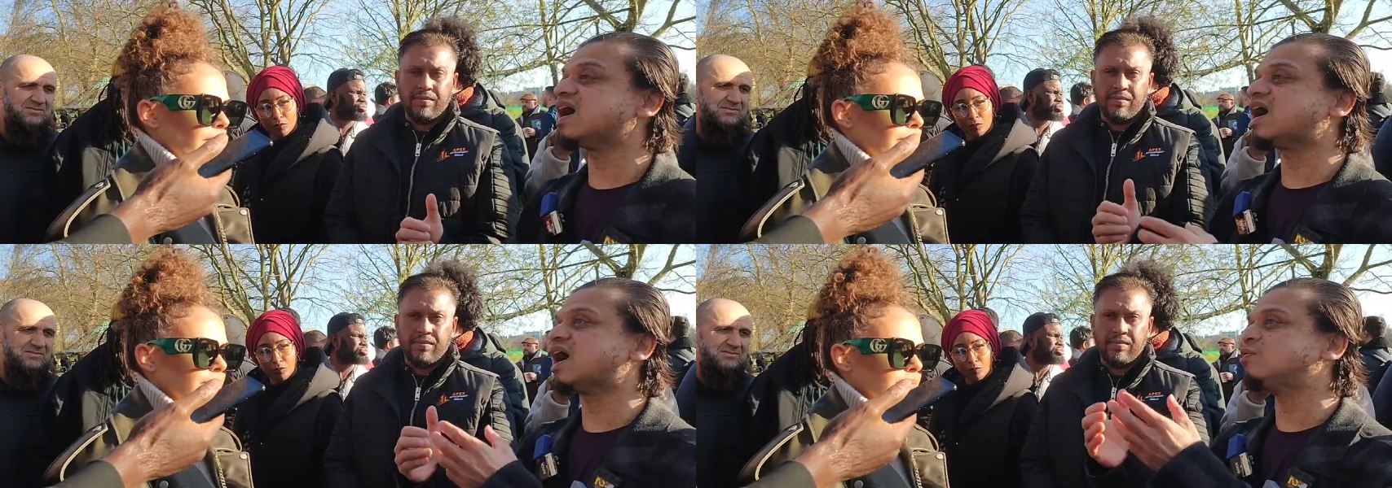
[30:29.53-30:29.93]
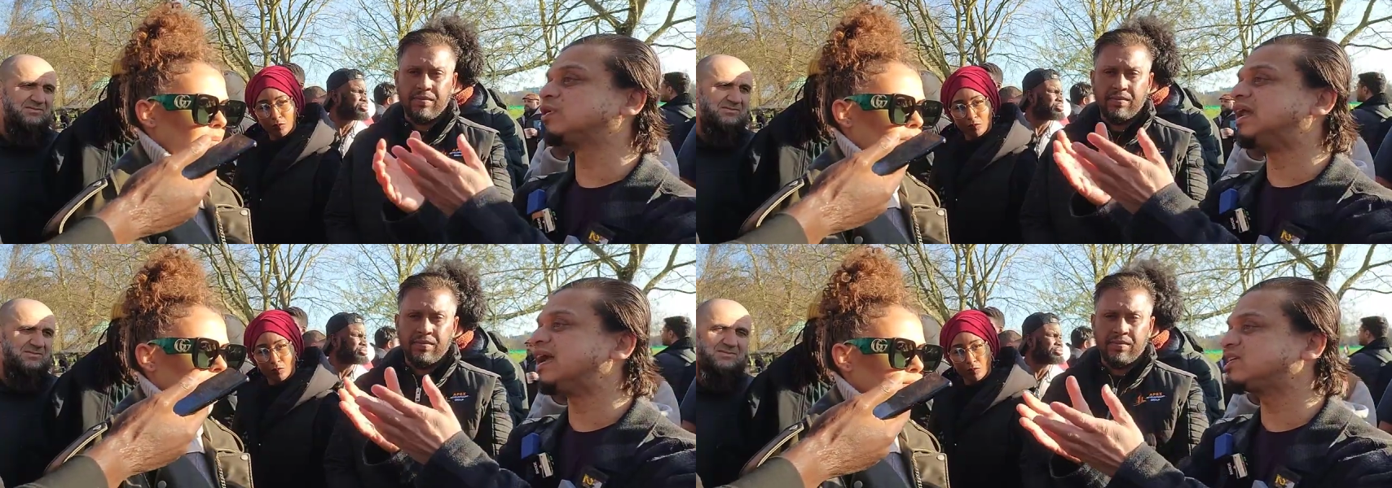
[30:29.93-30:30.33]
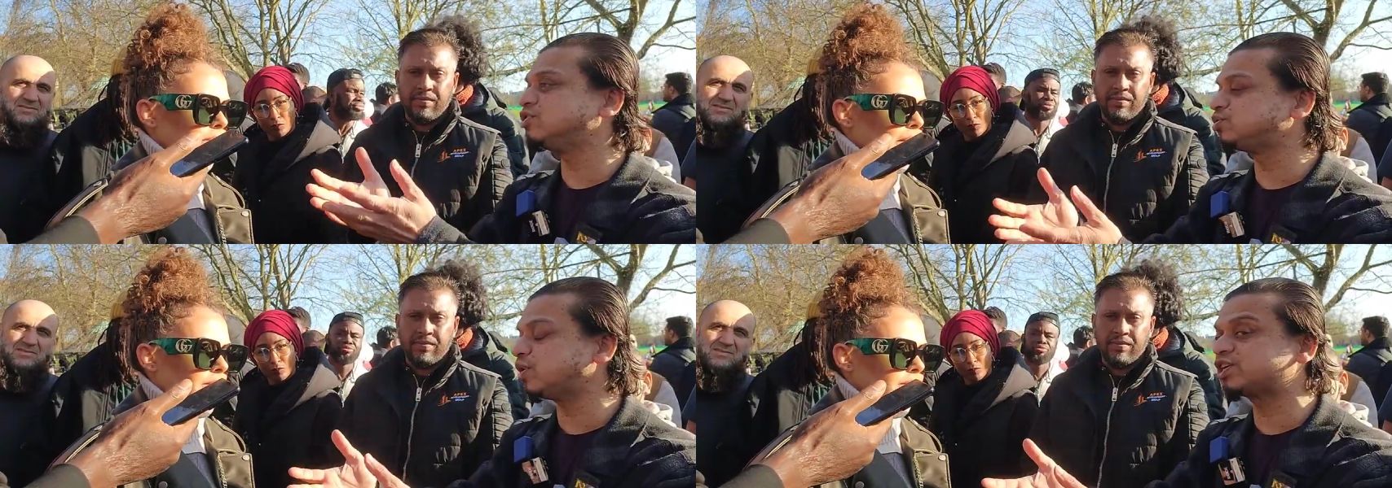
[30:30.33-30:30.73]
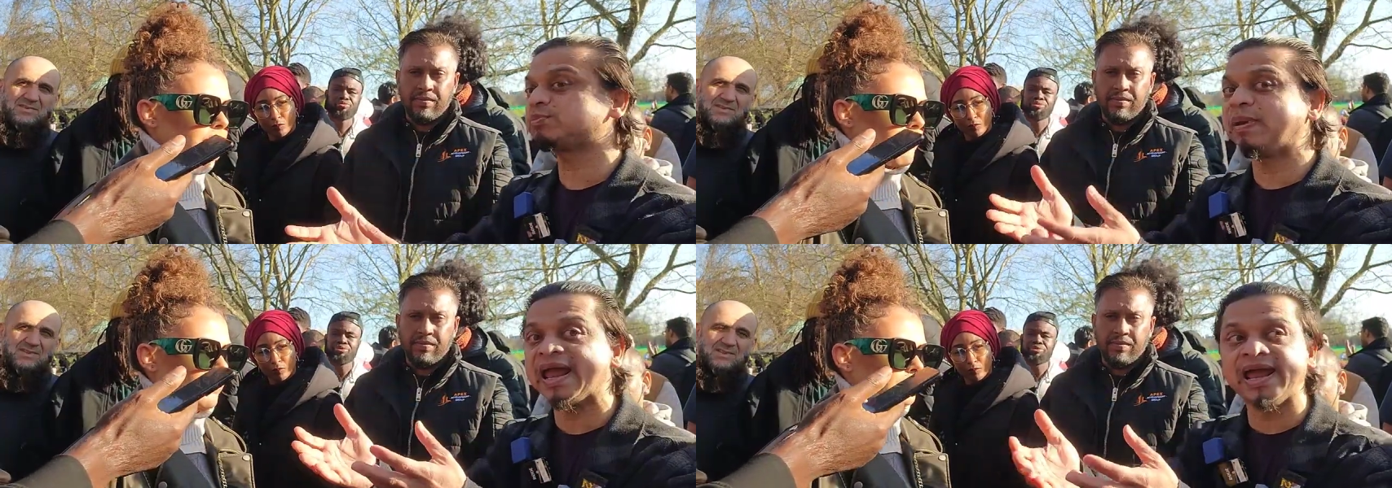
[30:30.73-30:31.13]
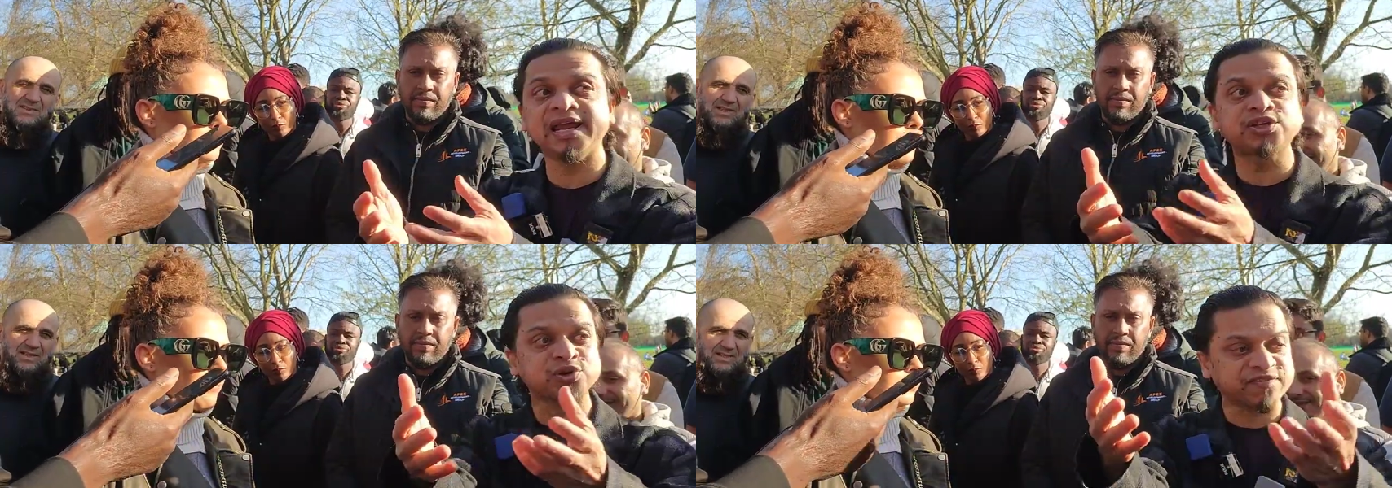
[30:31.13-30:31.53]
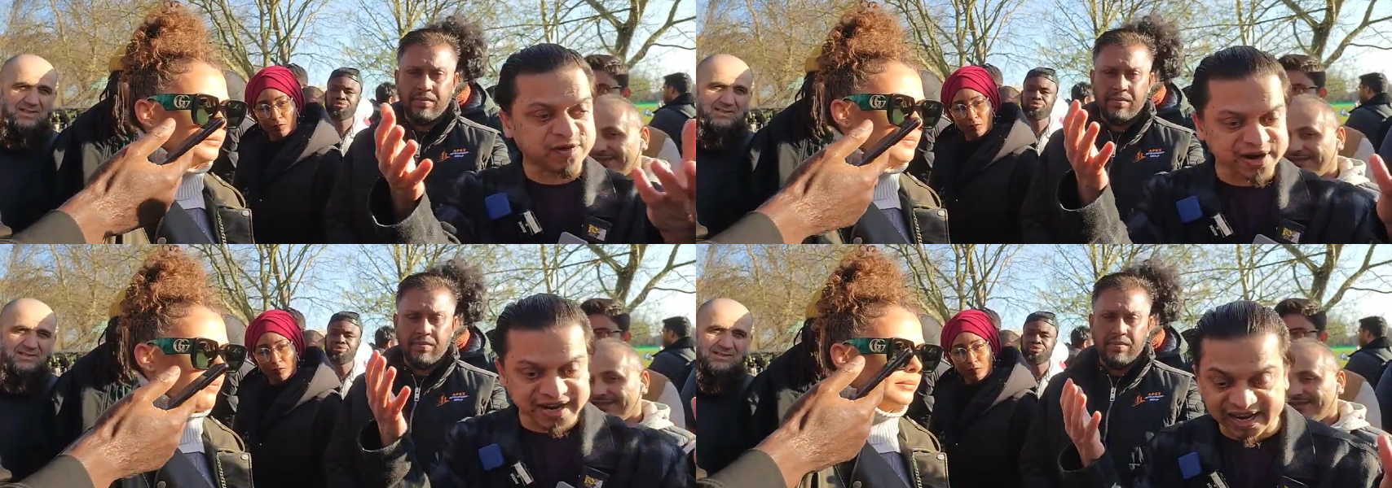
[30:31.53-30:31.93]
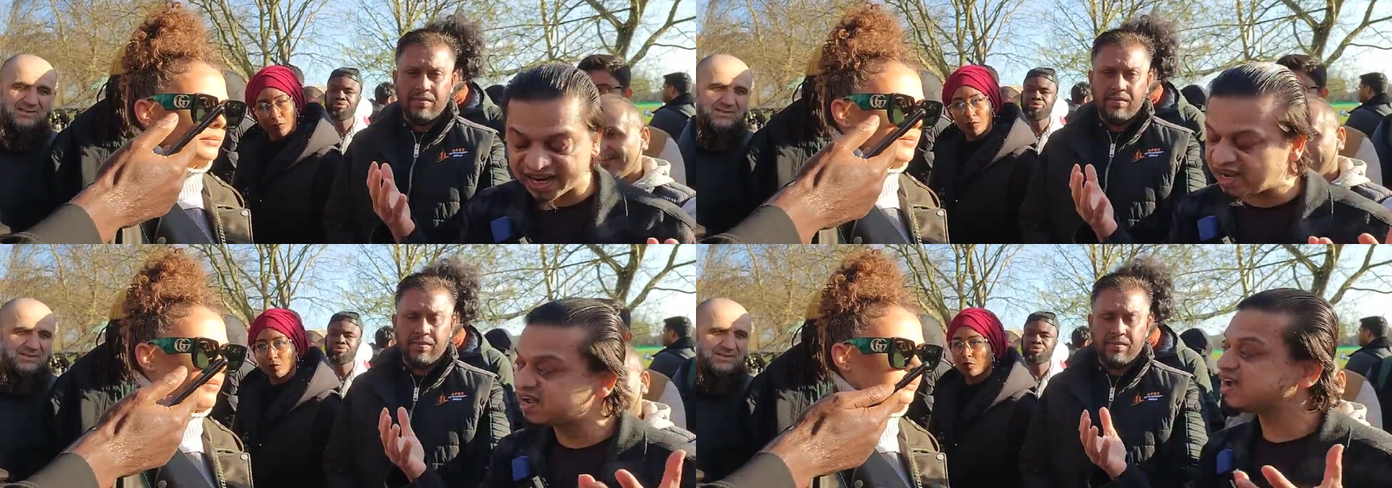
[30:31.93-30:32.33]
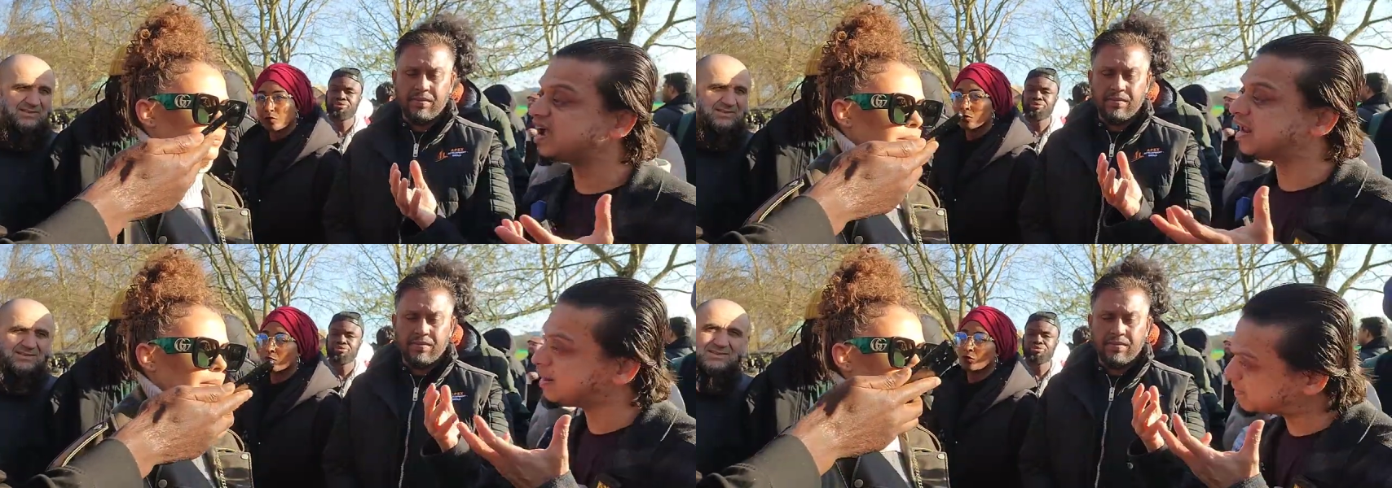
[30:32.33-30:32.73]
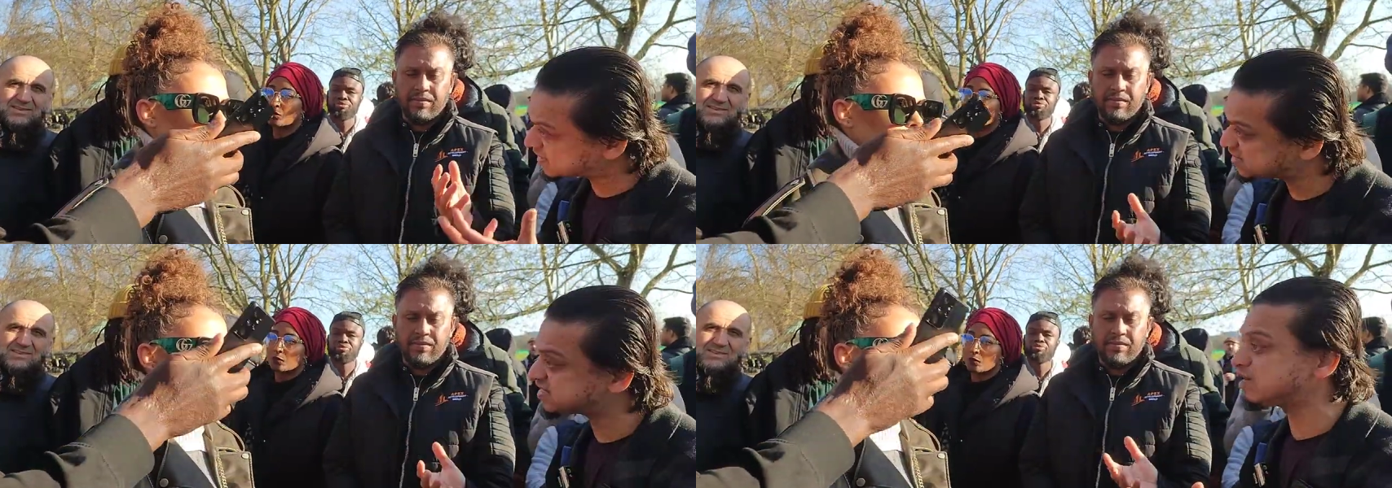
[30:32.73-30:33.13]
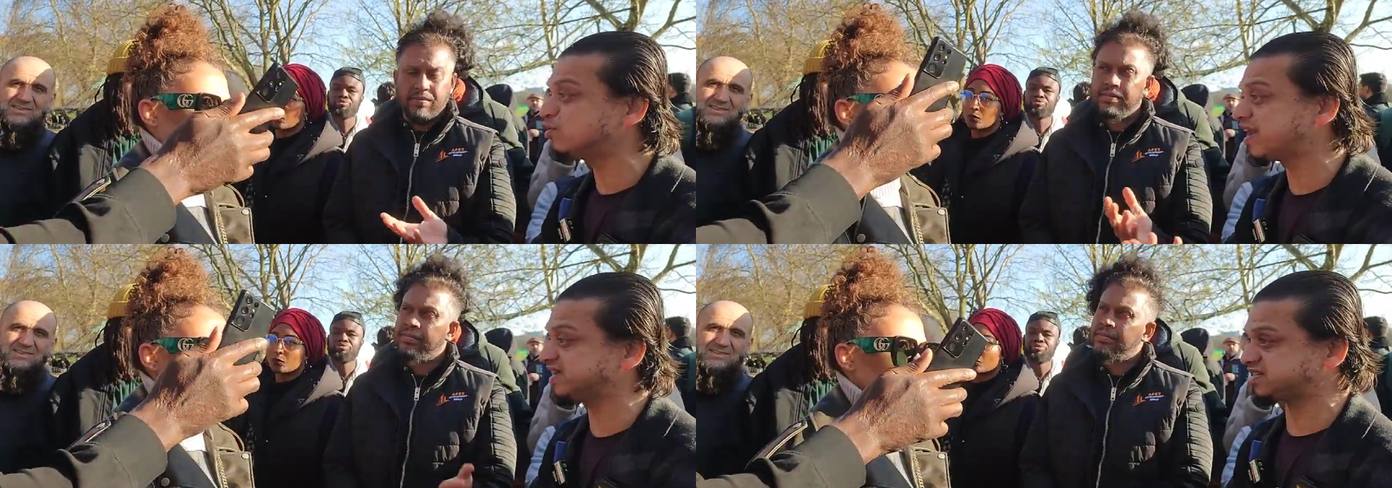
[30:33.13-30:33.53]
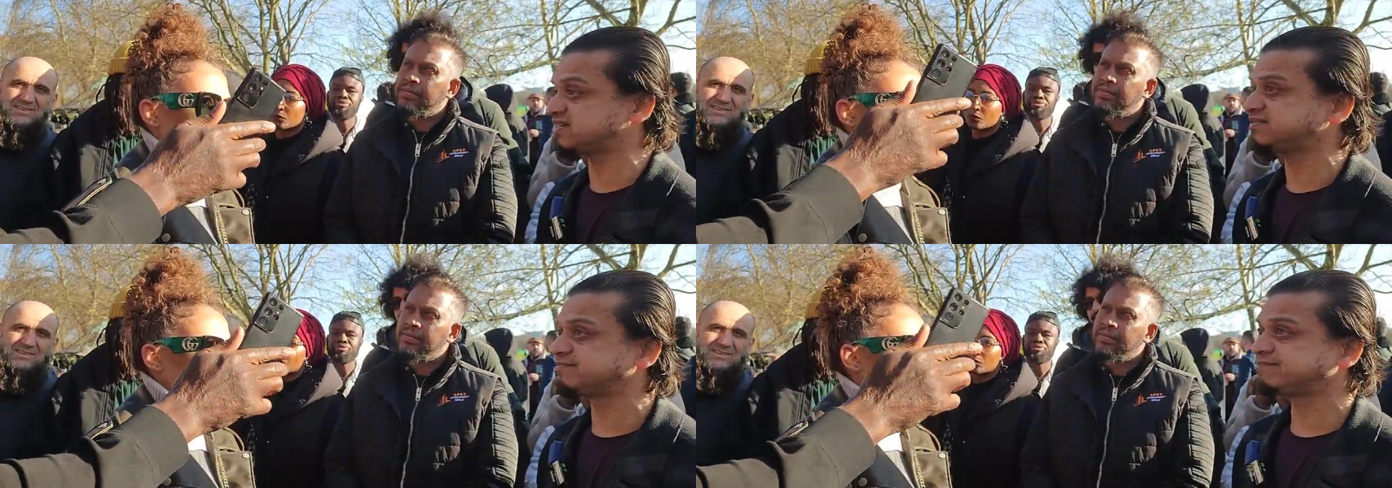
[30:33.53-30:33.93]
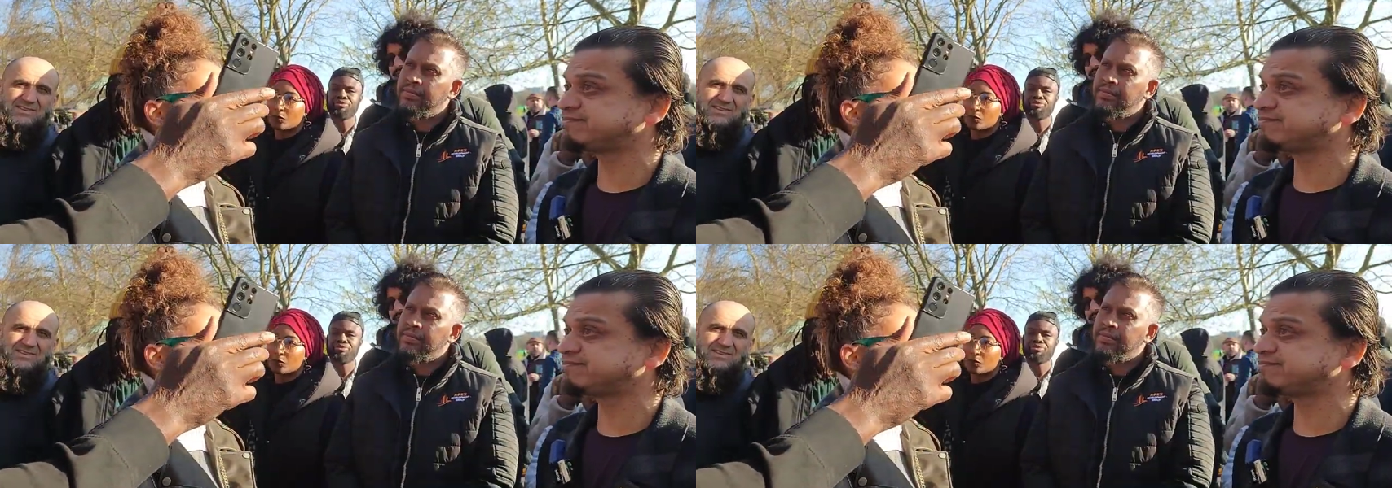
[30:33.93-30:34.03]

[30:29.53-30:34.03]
Speaker 1: I would like you to explain to everyone here and help us understand who that is. Because you